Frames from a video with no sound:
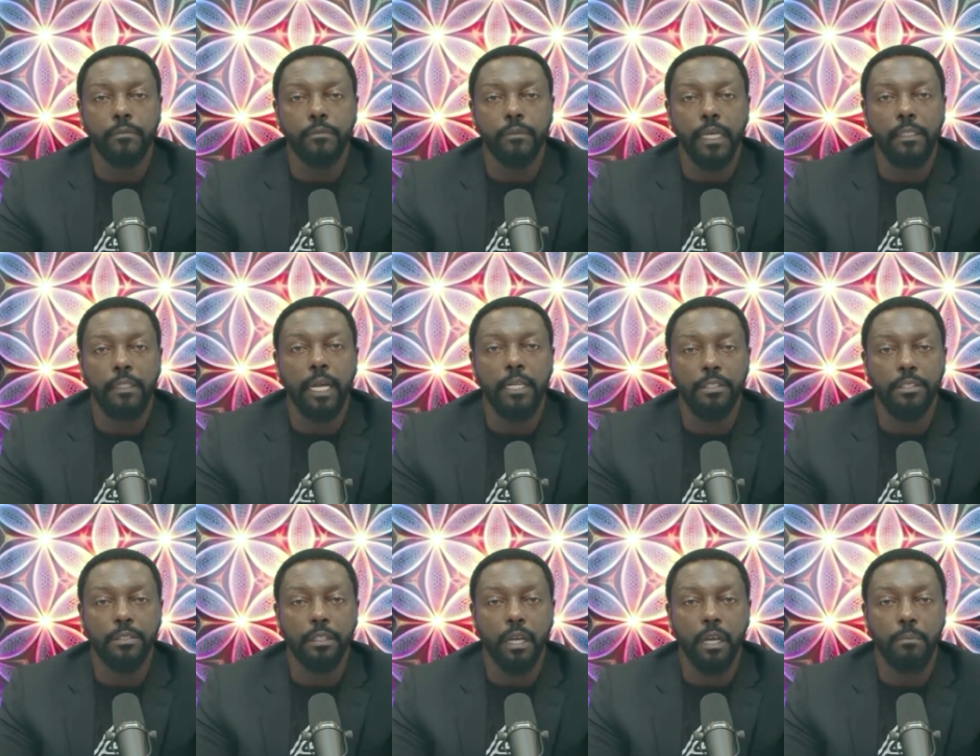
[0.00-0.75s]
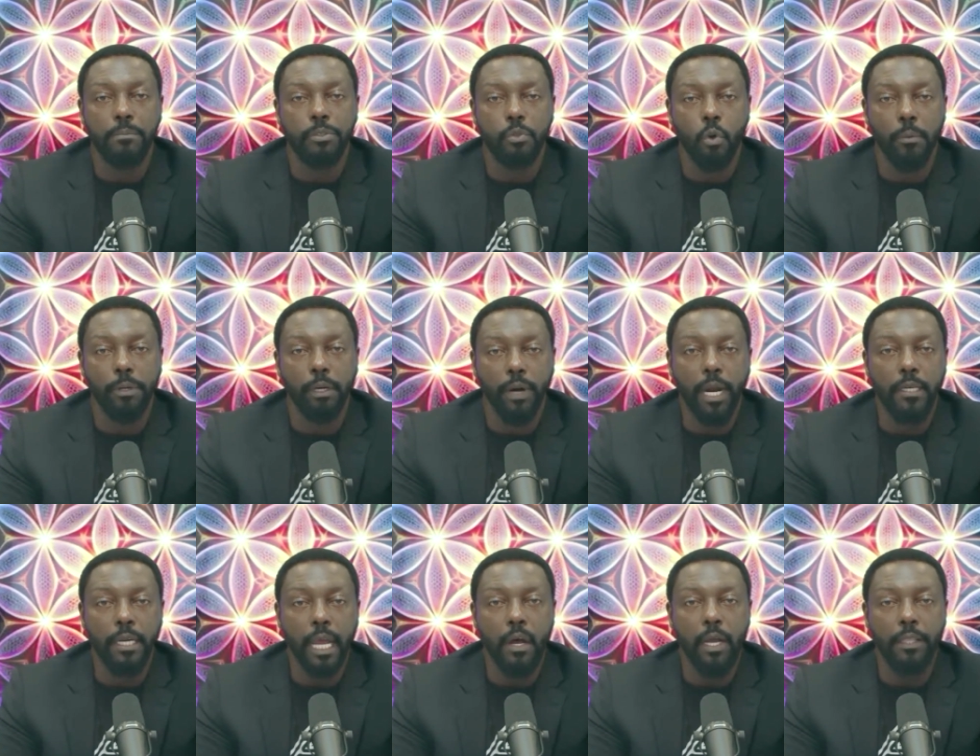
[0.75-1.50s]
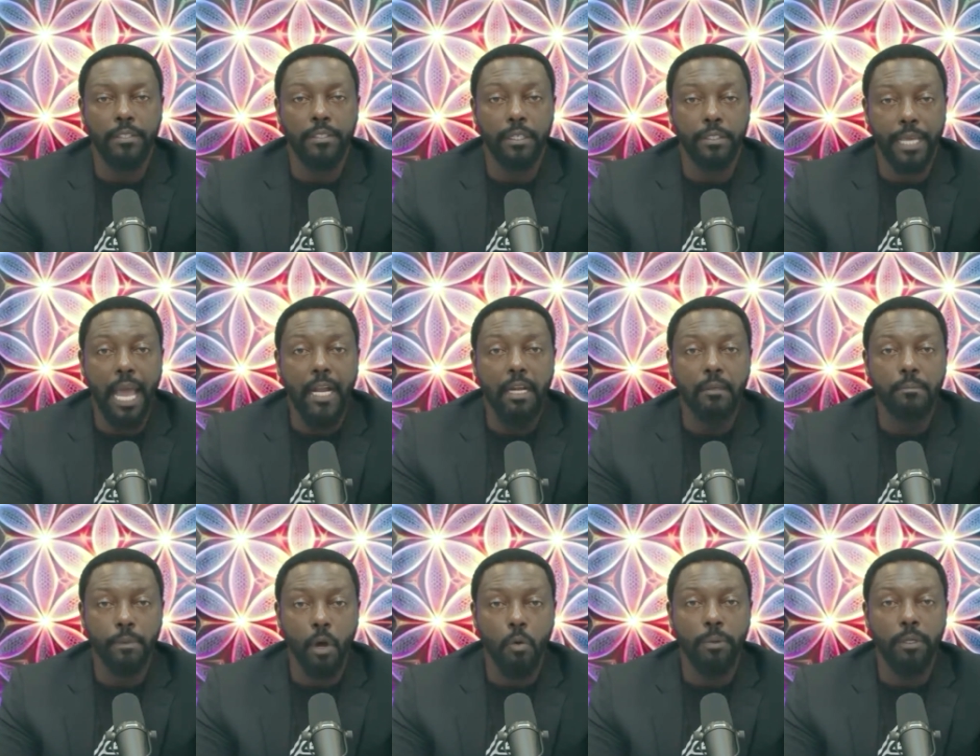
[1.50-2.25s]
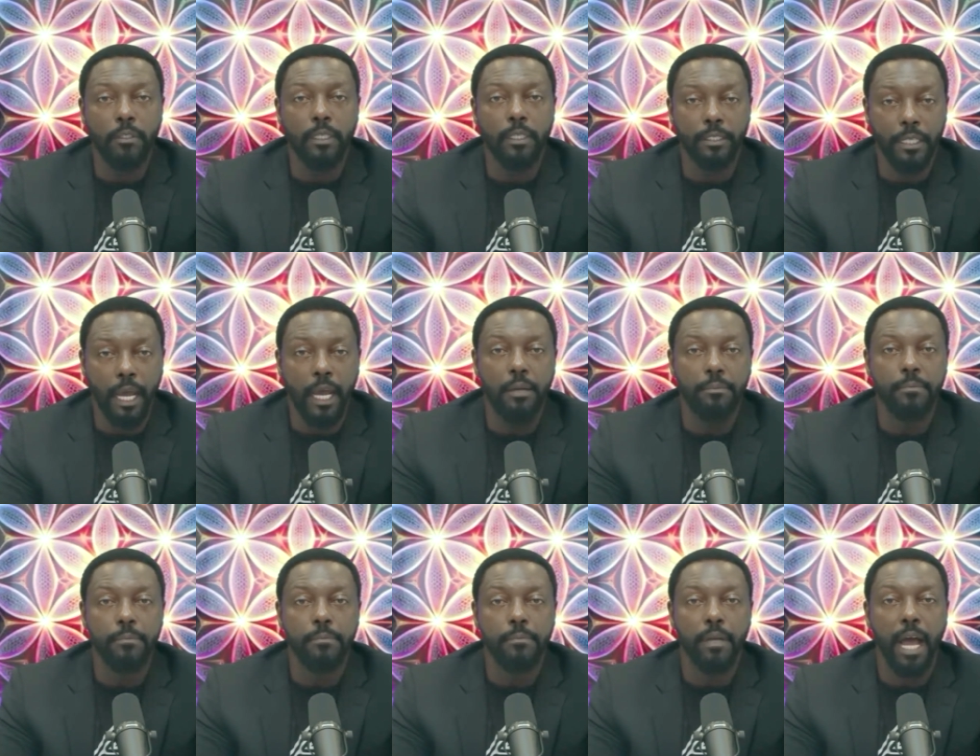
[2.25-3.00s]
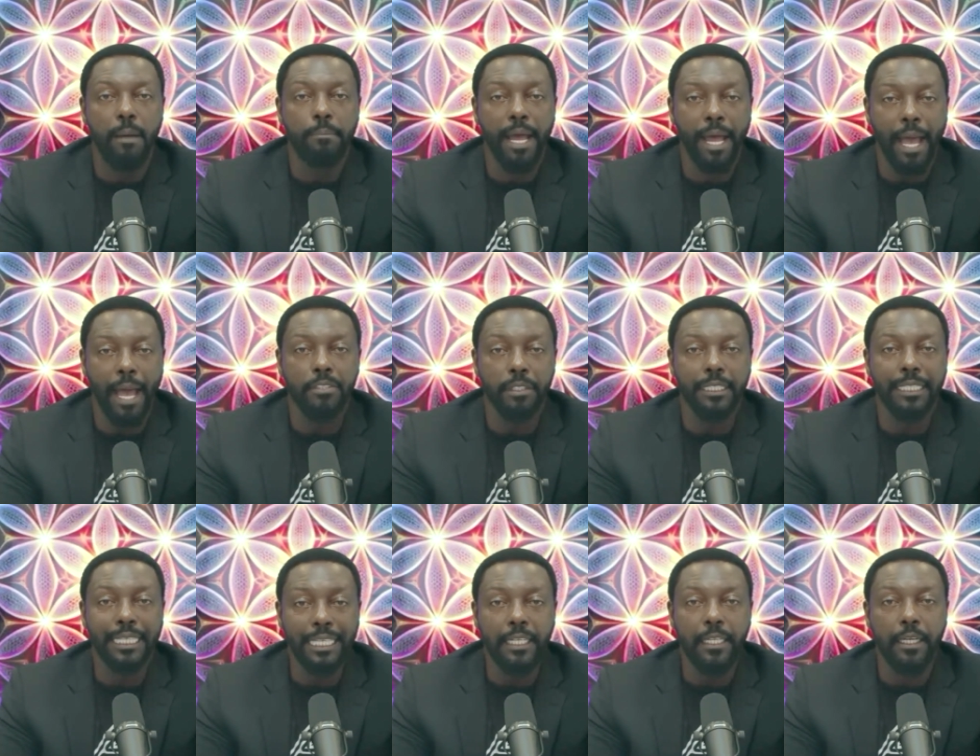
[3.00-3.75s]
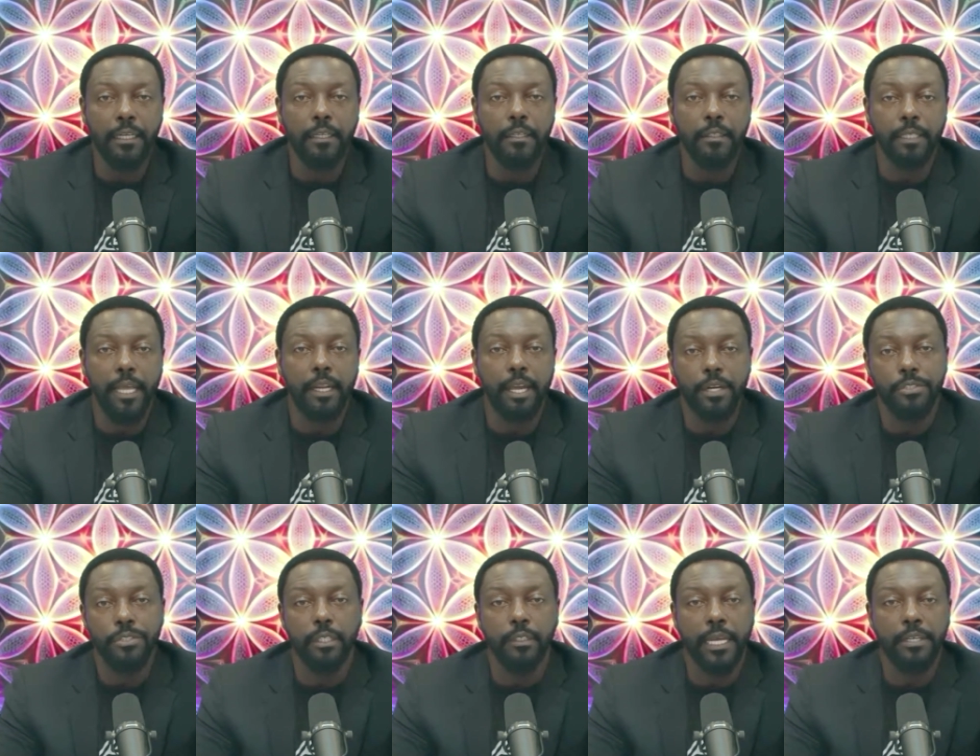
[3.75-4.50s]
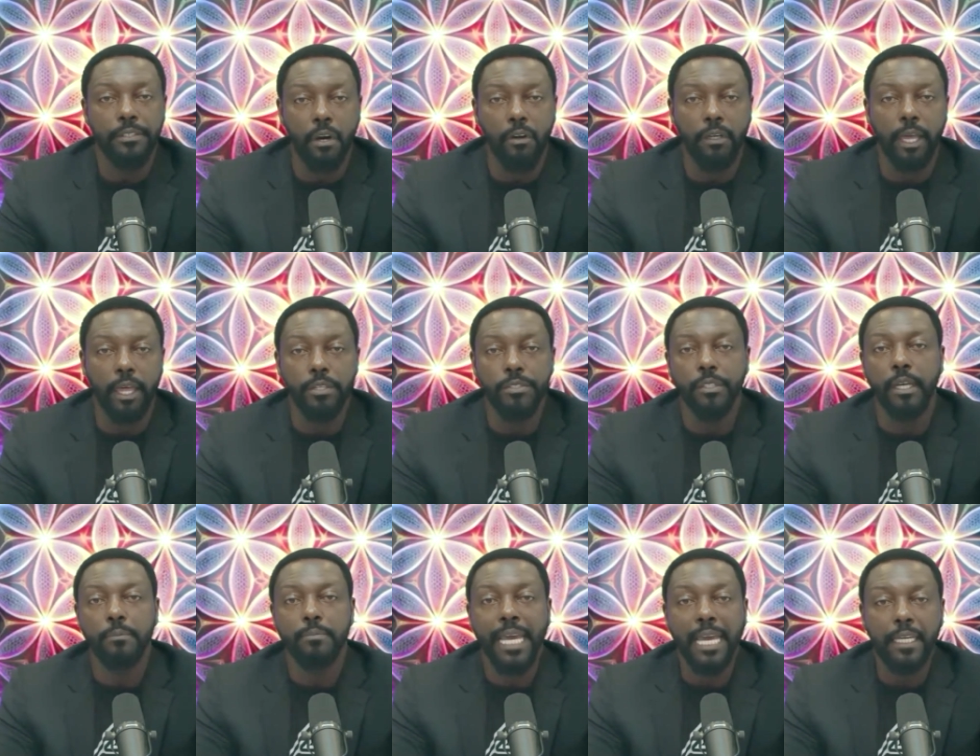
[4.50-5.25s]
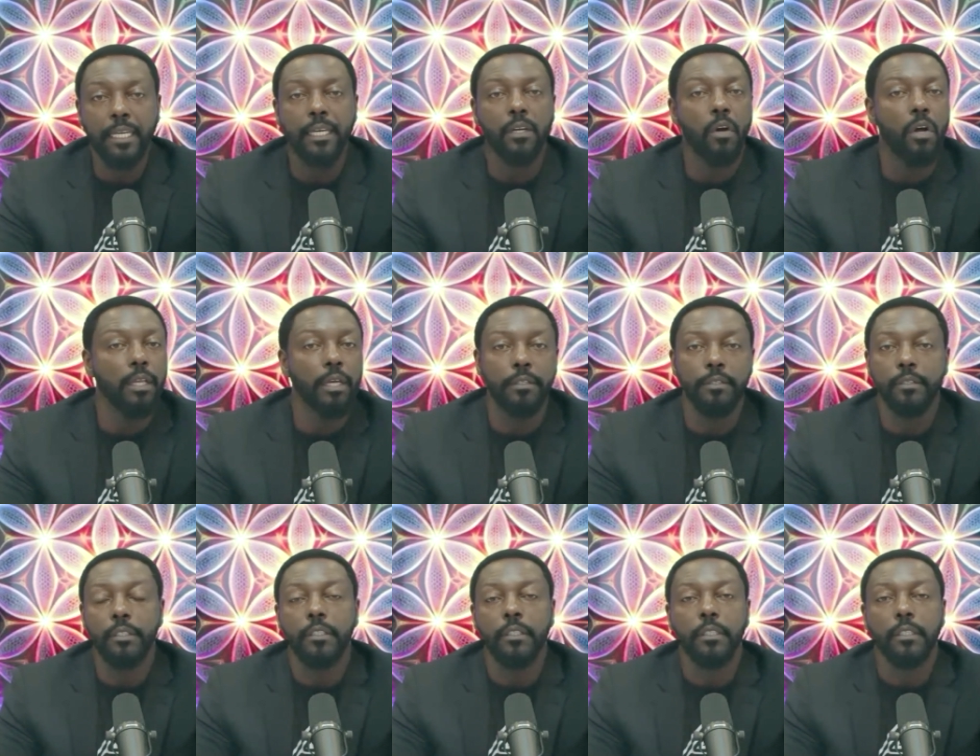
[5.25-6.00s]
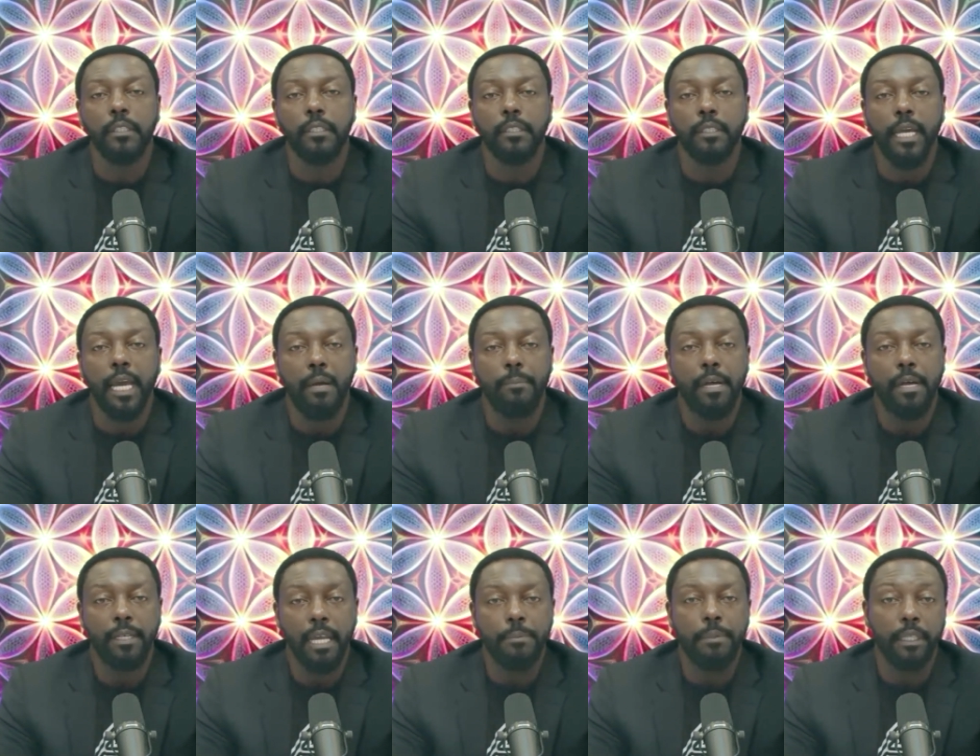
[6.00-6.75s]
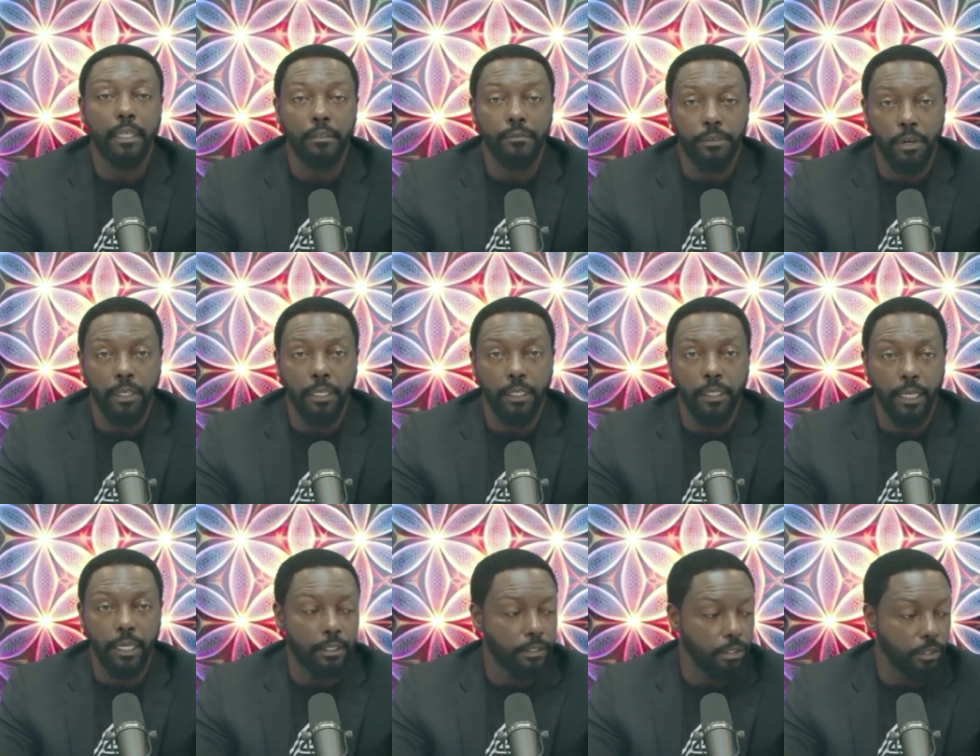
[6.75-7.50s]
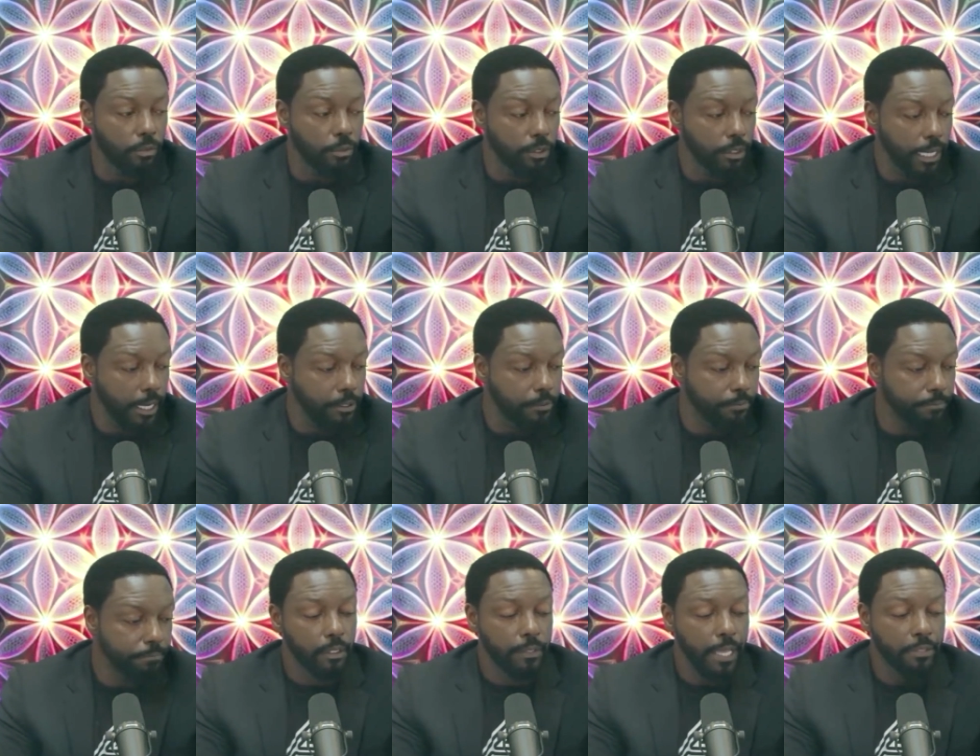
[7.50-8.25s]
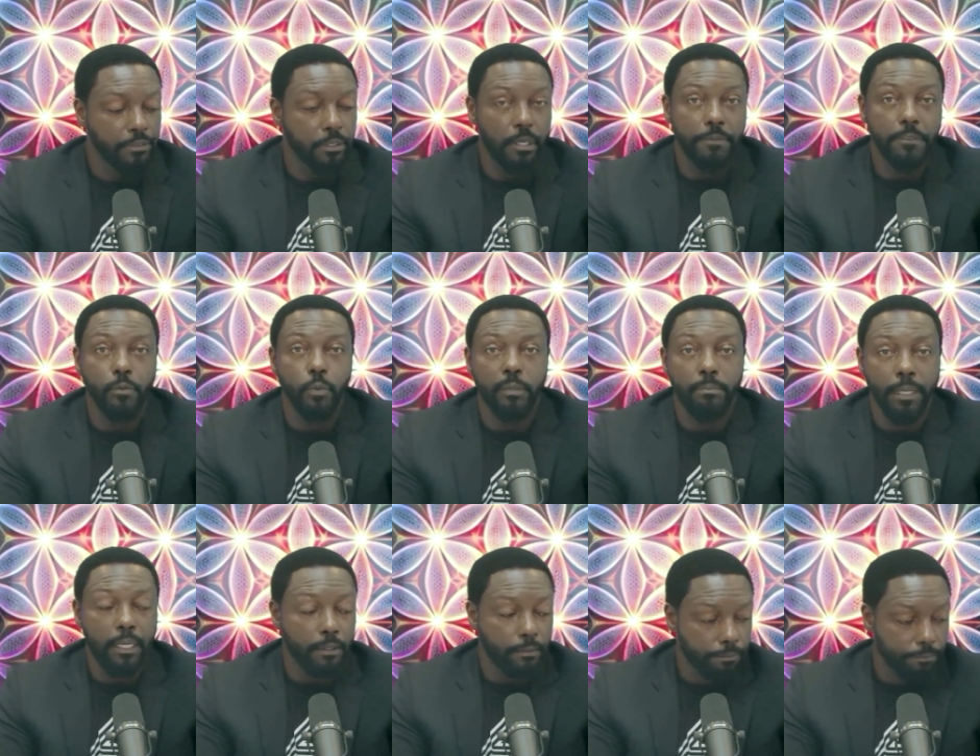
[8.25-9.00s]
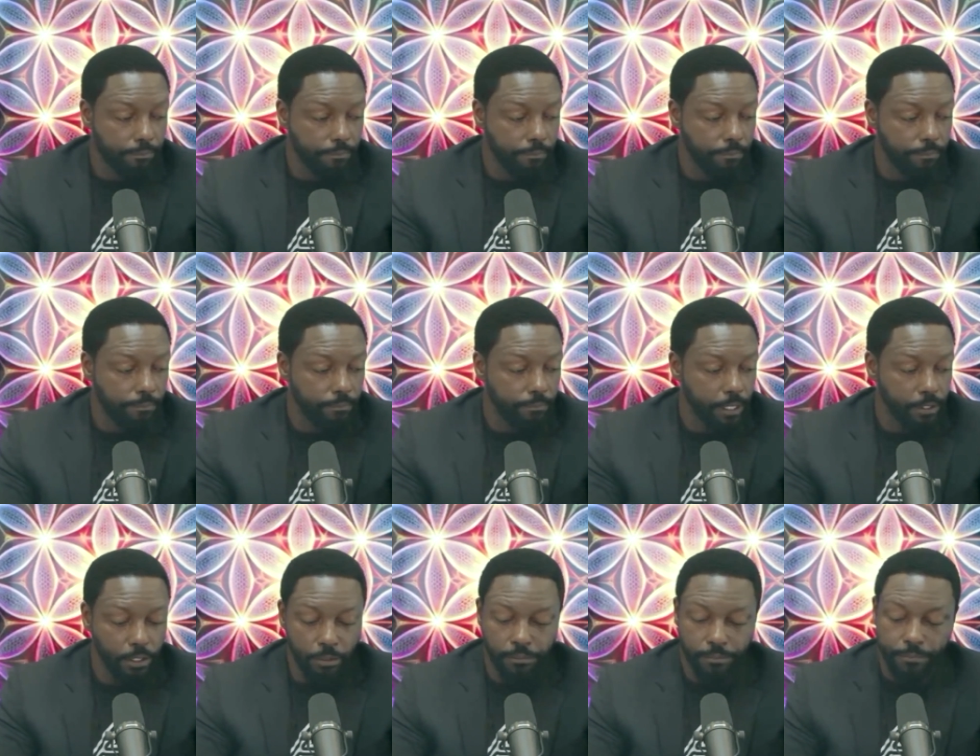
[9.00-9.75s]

And then I just absorbing right now at this exact moment in time. I'm actually eating that energy, that dark energy. I'm taking it all in and I'm alchemically converting it into light. That's the difference between me and you.